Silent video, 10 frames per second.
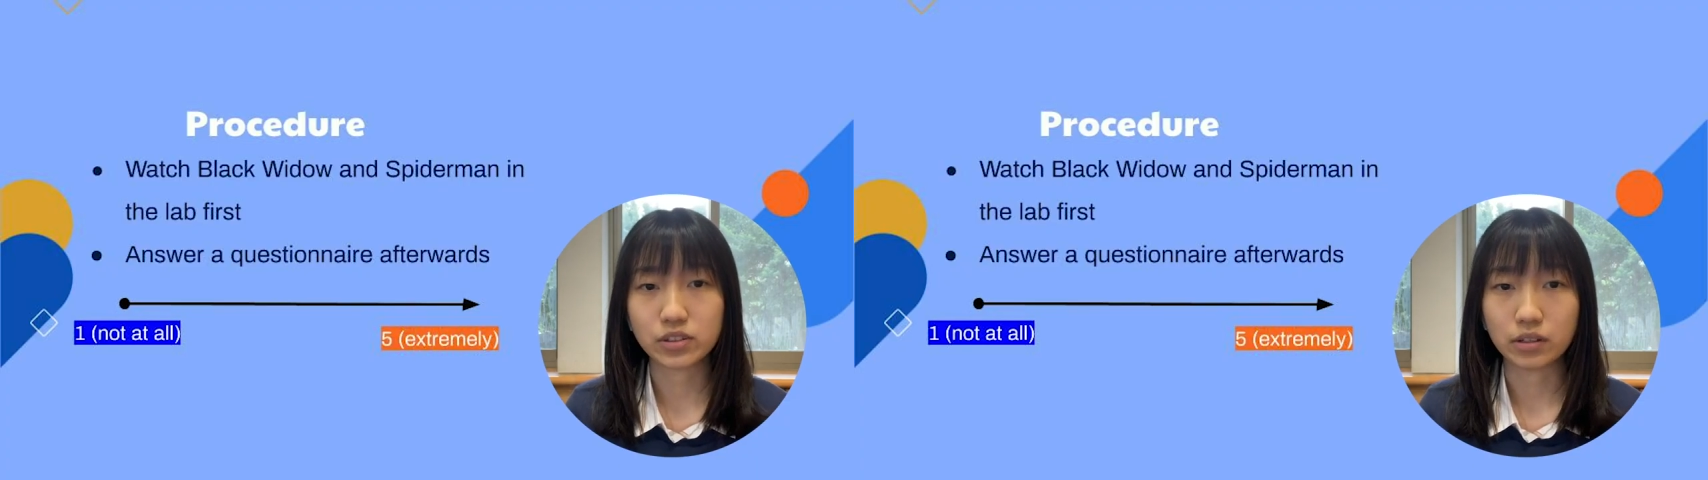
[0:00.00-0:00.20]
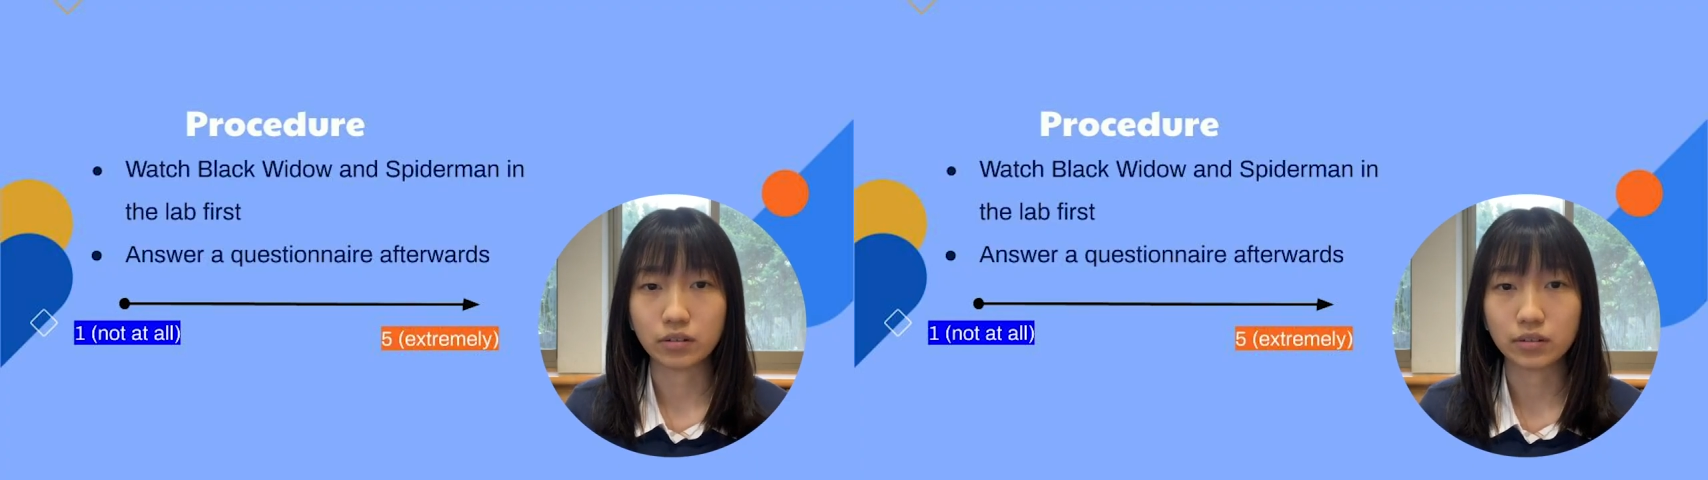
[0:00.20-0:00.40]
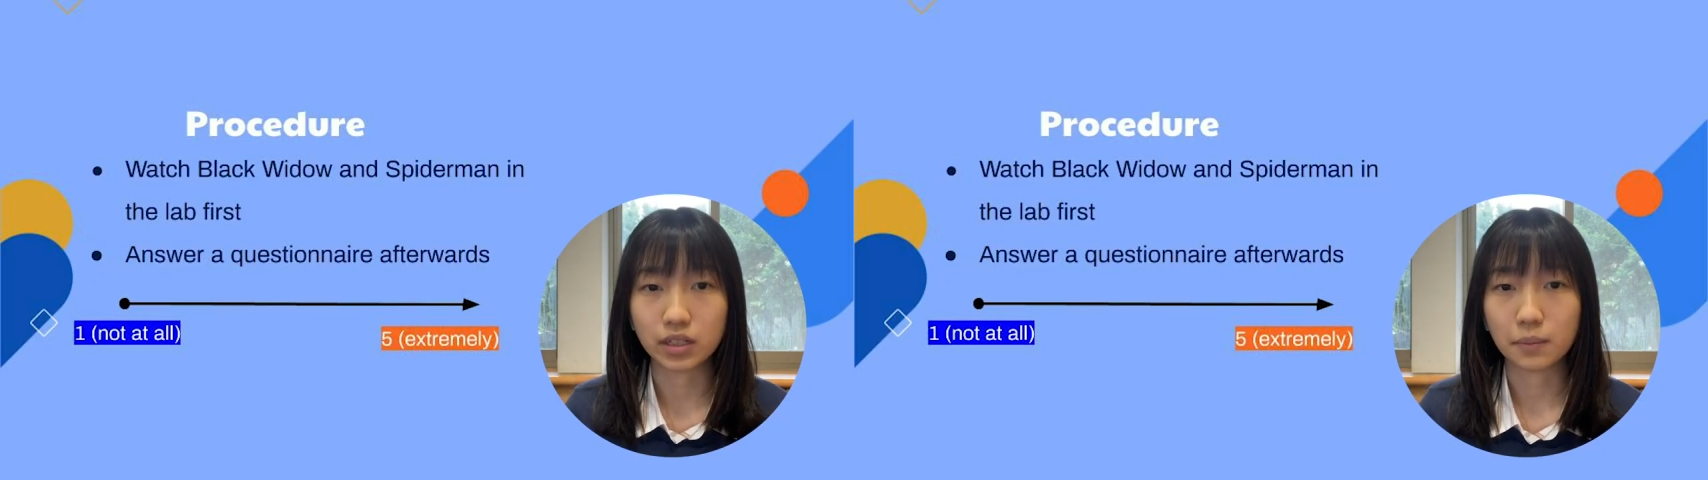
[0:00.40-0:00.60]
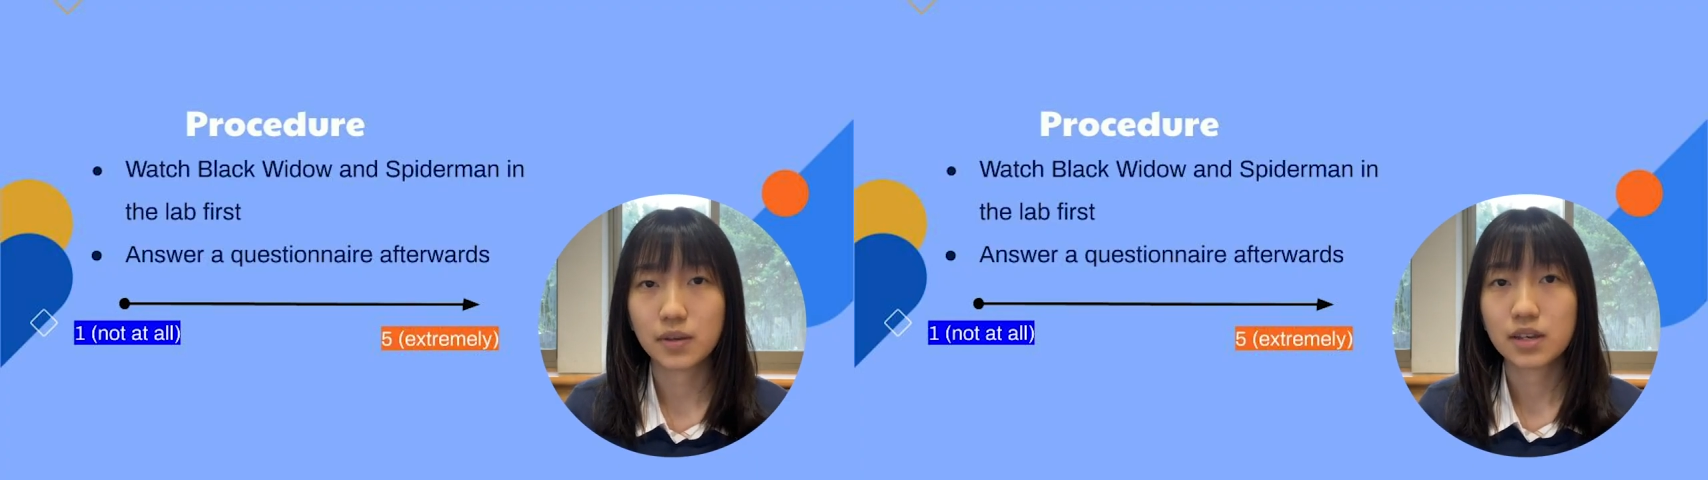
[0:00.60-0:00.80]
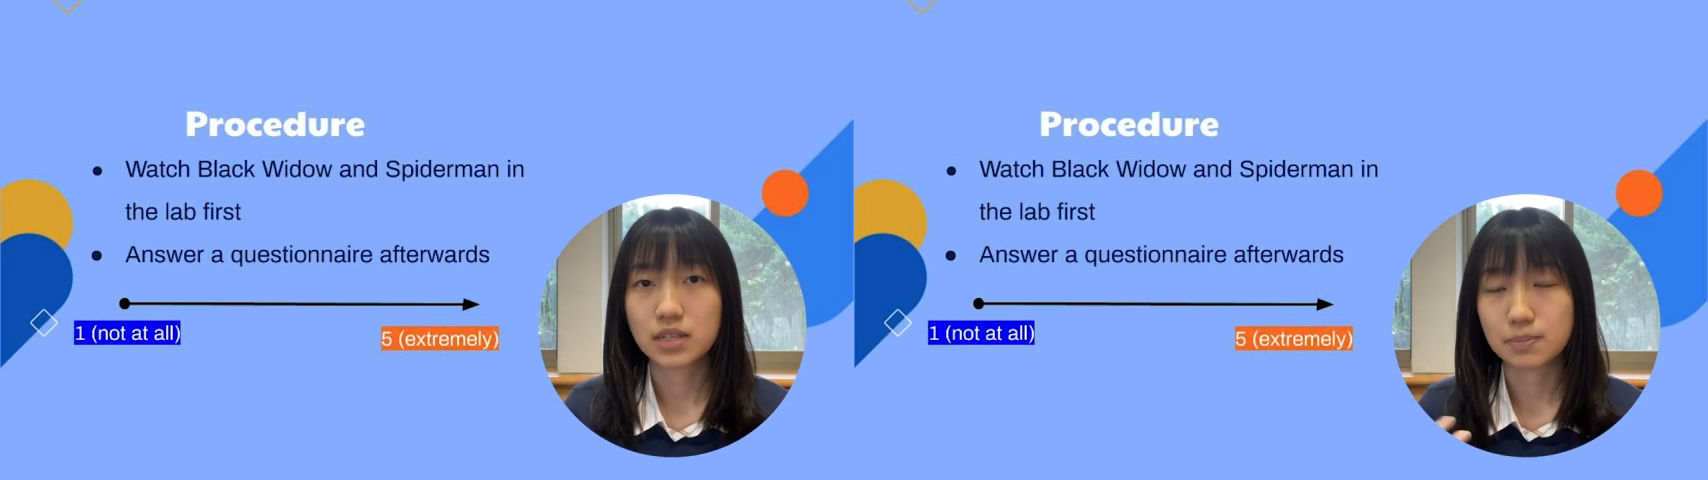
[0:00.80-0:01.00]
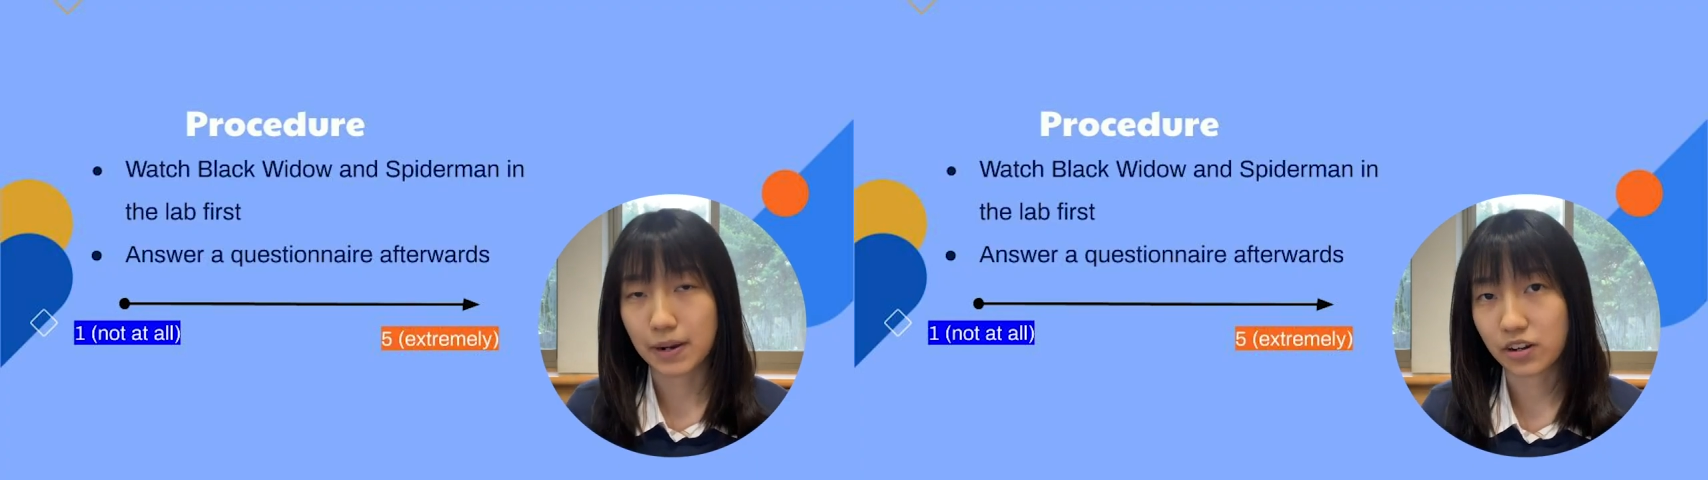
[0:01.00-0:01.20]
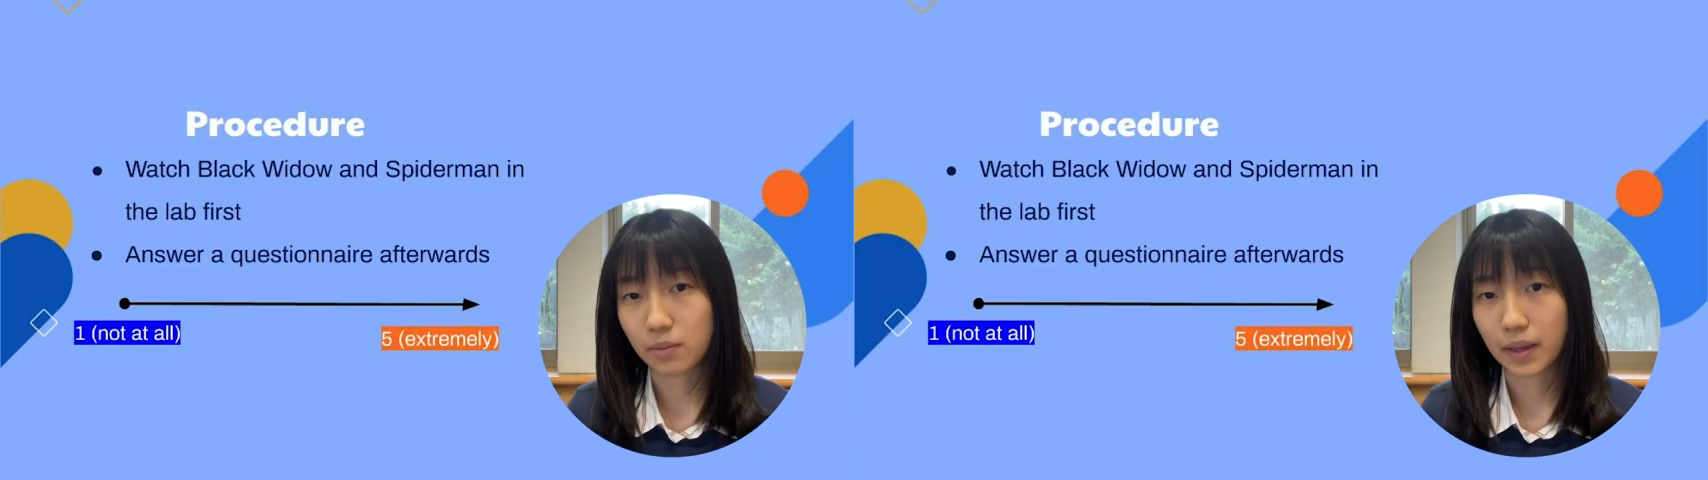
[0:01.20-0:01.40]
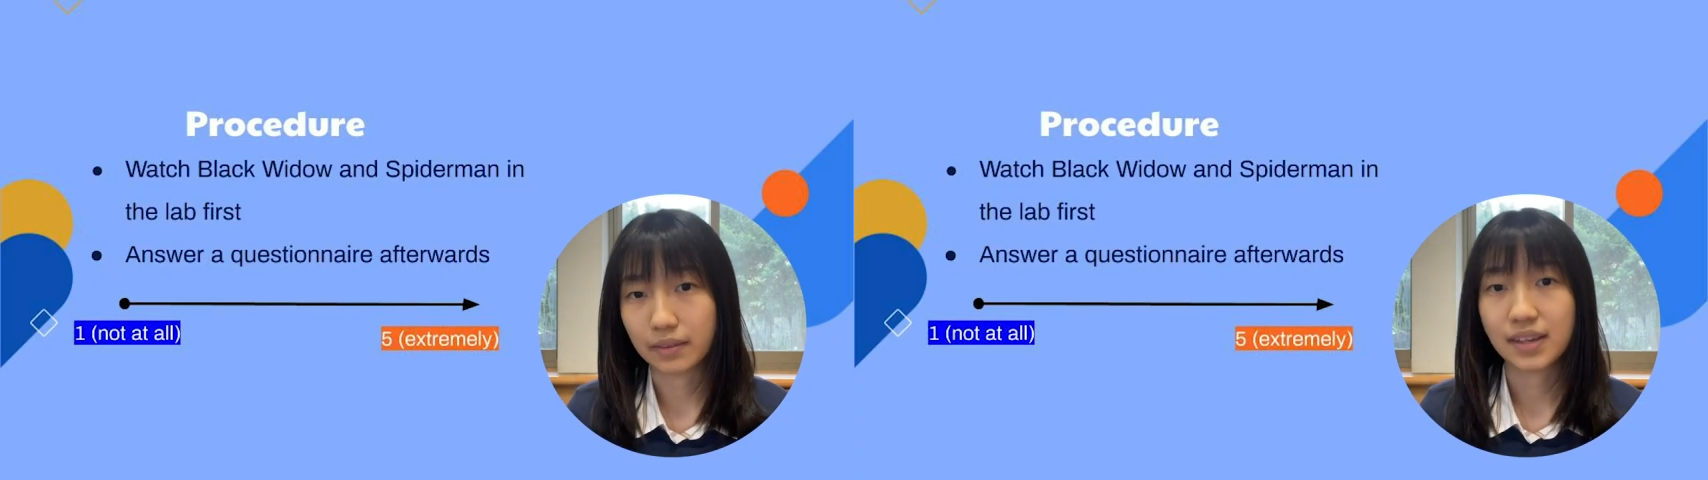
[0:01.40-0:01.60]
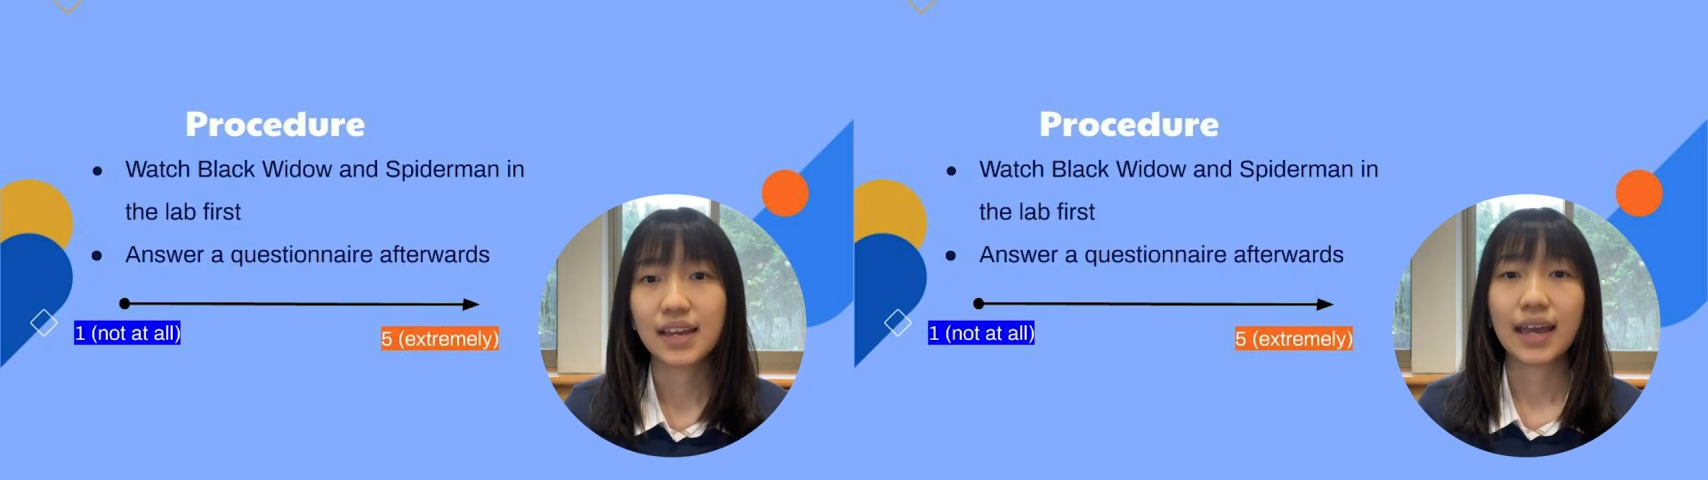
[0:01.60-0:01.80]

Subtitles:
to the Spider-Man,